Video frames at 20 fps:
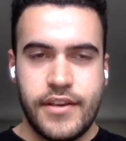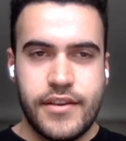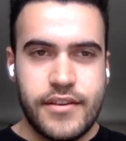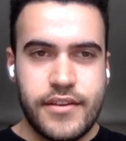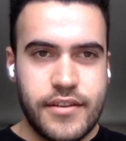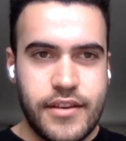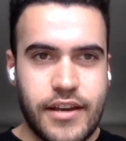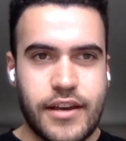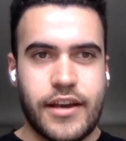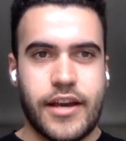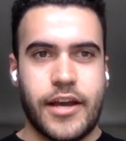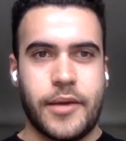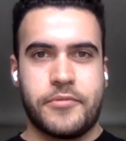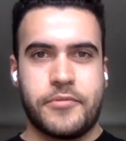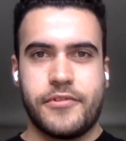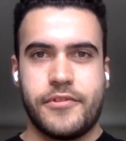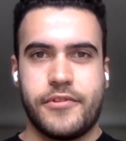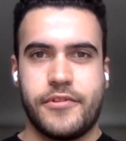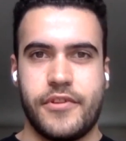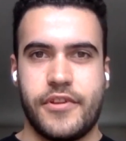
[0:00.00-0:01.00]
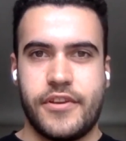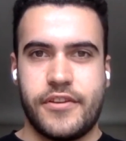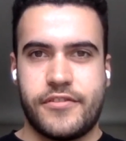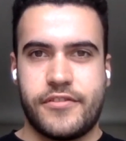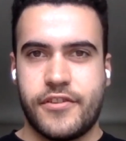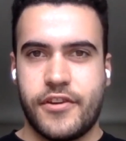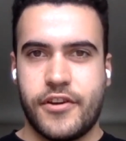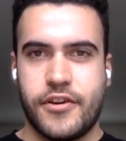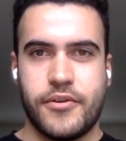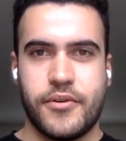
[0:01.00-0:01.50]
Yeah, absolutely.
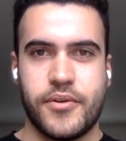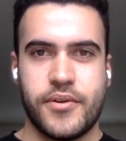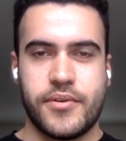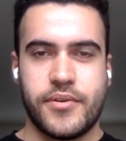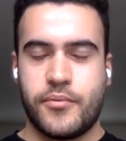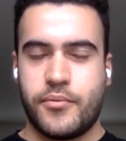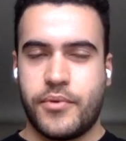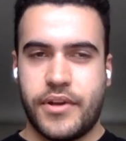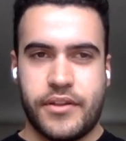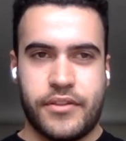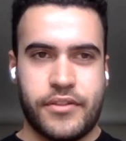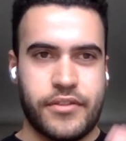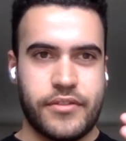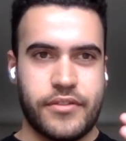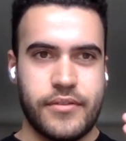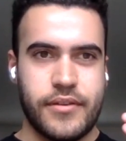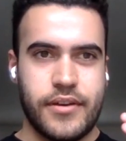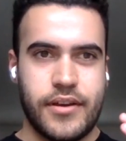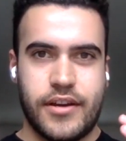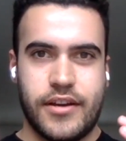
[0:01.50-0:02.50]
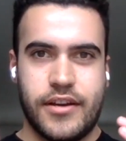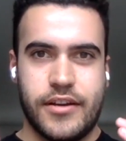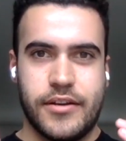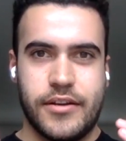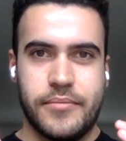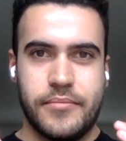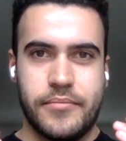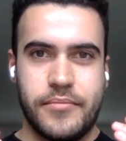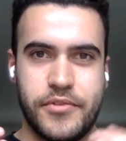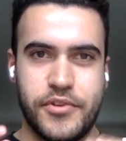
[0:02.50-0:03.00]
So with
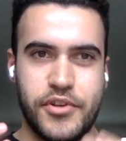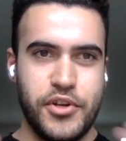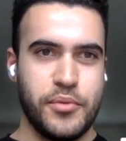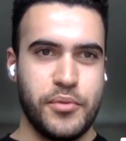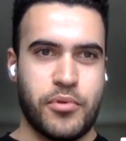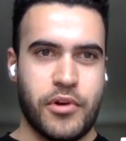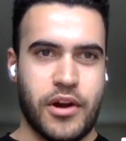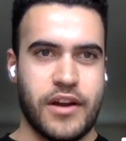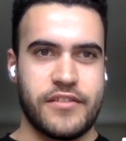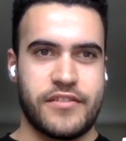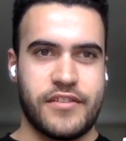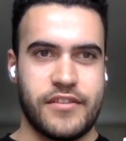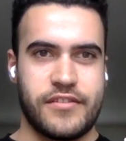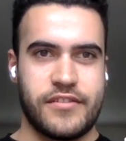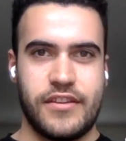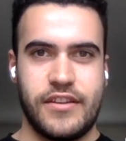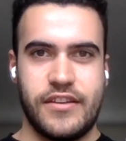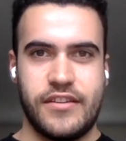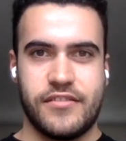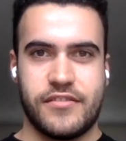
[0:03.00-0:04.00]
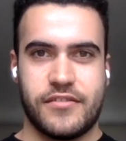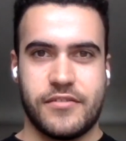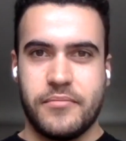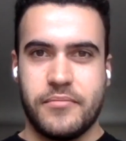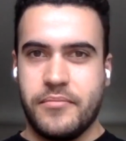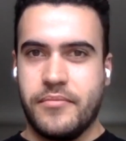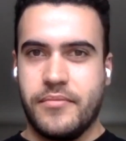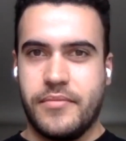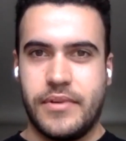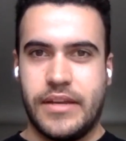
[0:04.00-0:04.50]
new processes,
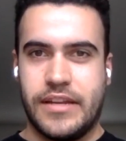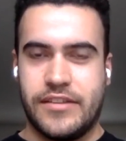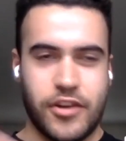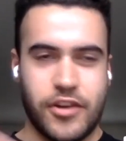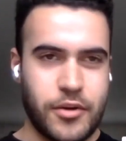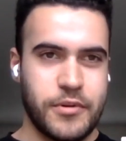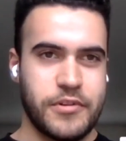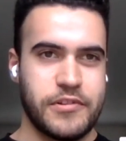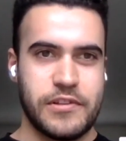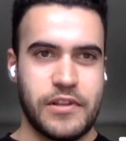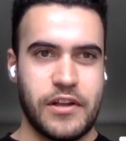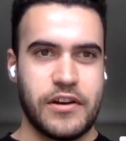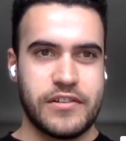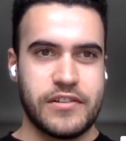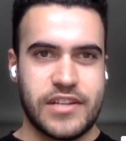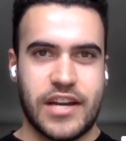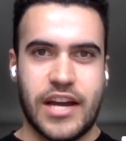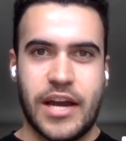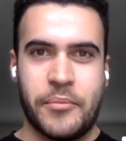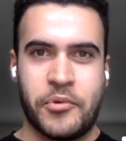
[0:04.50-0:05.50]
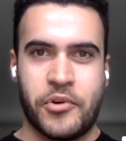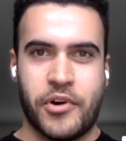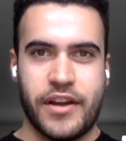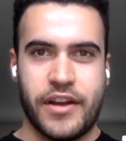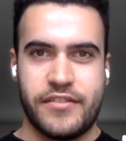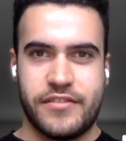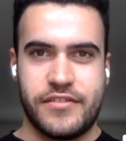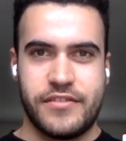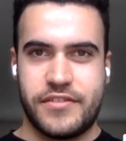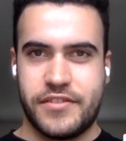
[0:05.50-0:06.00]
it's always a long time
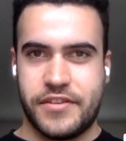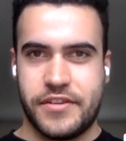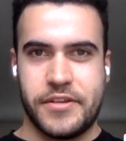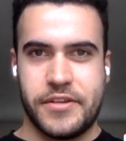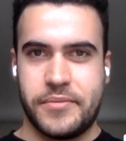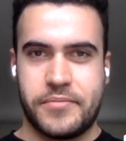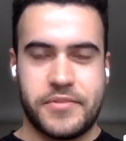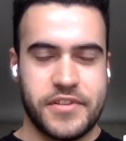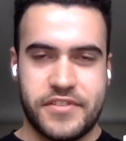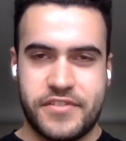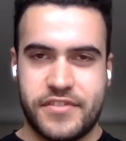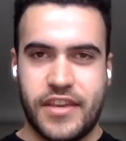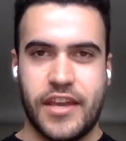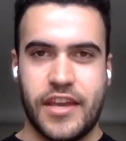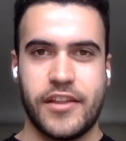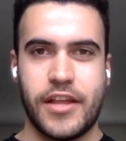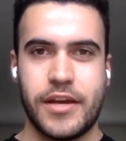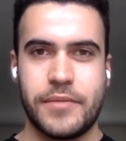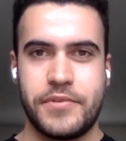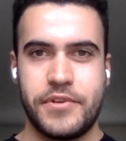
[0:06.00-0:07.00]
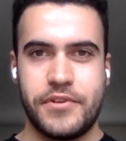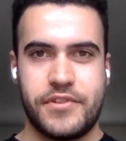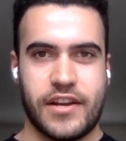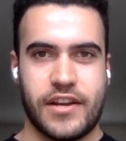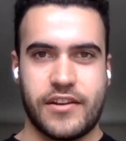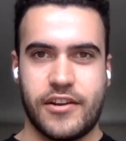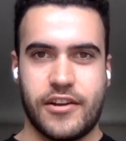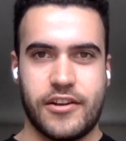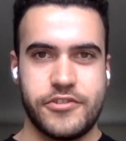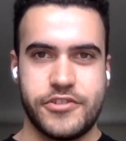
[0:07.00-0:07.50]
horizon to scale up new
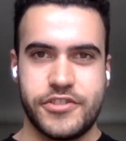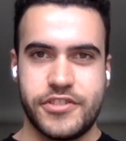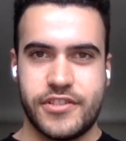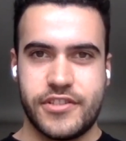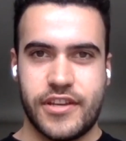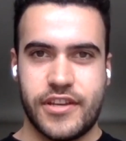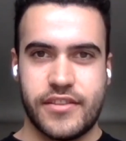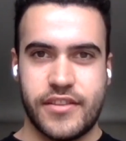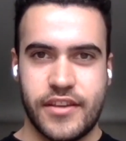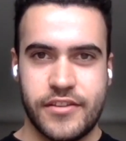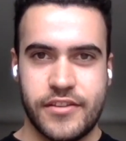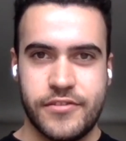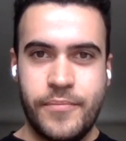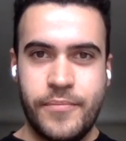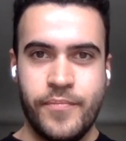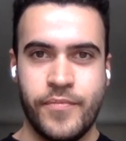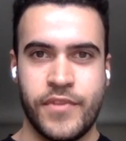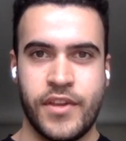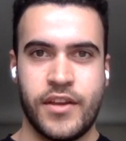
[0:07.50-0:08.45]
technologies like this.